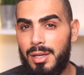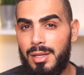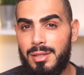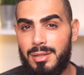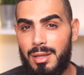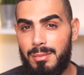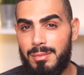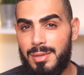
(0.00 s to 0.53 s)

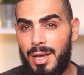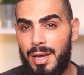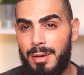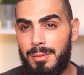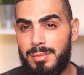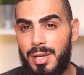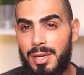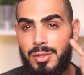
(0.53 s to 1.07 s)

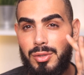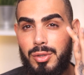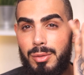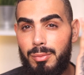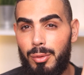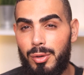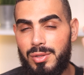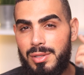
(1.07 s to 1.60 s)
Sometimes I do the
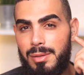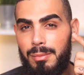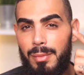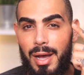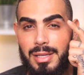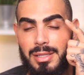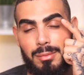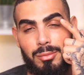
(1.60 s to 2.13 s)
bottom, but
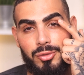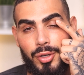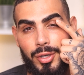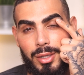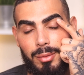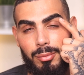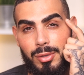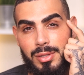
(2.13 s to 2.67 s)
as I'm growing
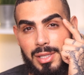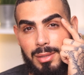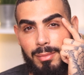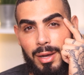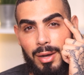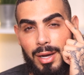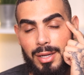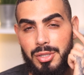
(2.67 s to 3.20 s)
the bottom
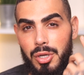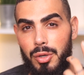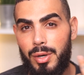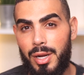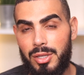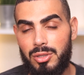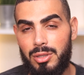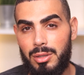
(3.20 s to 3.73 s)
out, I don't
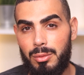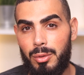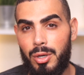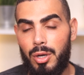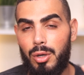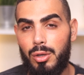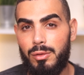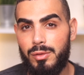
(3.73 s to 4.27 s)
actually
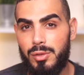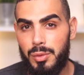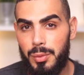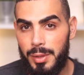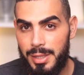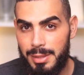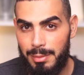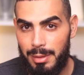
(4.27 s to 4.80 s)
want to over
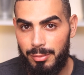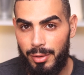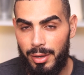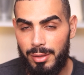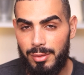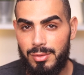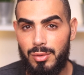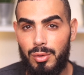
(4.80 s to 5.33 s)
tweeze my
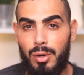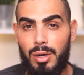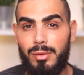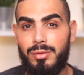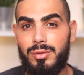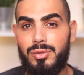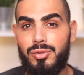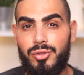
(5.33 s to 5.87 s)
brows or
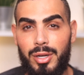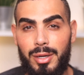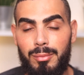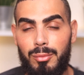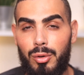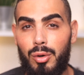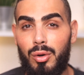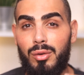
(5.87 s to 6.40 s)
over
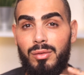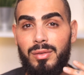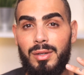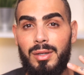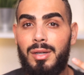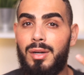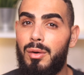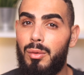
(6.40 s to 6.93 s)
trim or
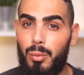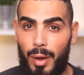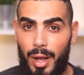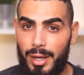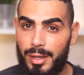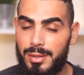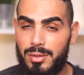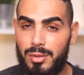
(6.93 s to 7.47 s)
over
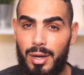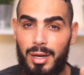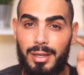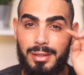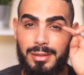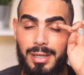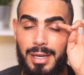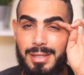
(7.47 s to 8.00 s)
wax. So I
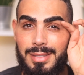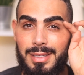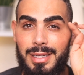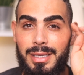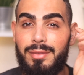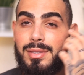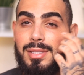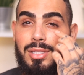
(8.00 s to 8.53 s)
tend to
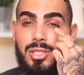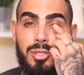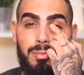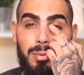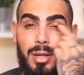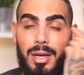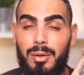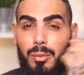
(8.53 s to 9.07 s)
leave this and just
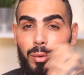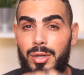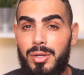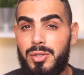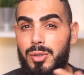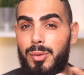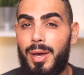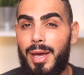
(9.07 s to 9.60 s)
pluck 1 or
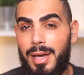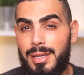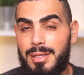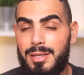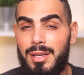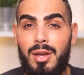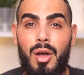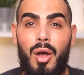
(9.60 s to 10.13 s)
2
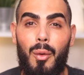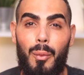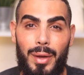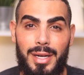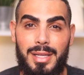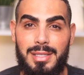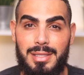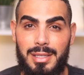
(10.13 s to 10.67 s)
hairs
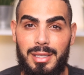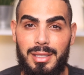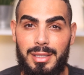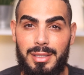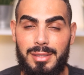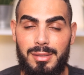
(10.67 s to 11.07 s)
when it's needed.